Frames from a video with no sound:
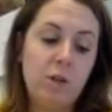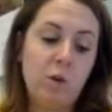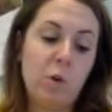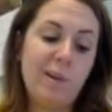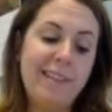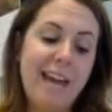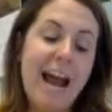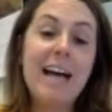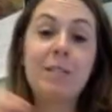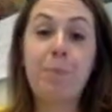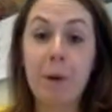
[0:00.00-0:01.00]
or that
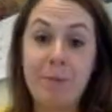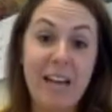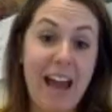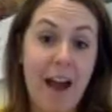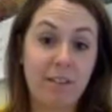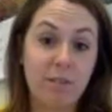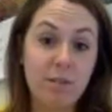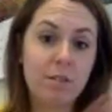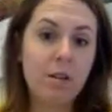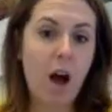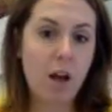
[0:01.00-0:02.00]
has perp
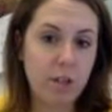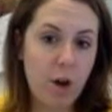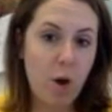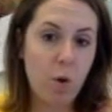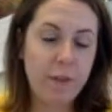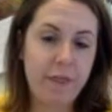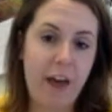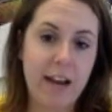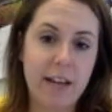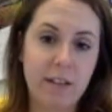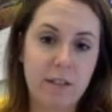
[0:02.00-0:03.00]
diagonals, I'll know
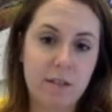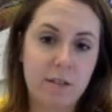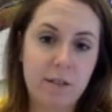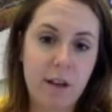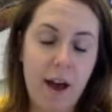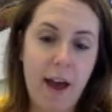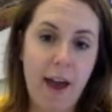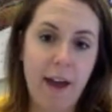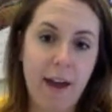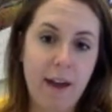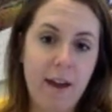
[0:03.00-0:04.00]
that it's
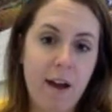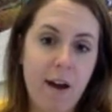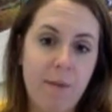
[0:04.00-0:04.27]
a